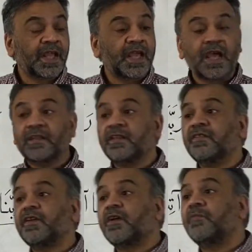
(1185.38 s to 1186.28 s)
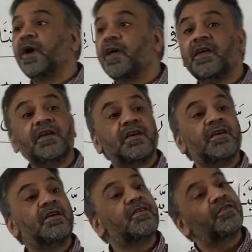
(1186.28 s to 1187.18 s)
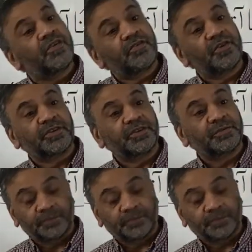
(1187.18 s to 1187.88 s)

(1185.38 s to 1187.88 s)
and these are my sisters.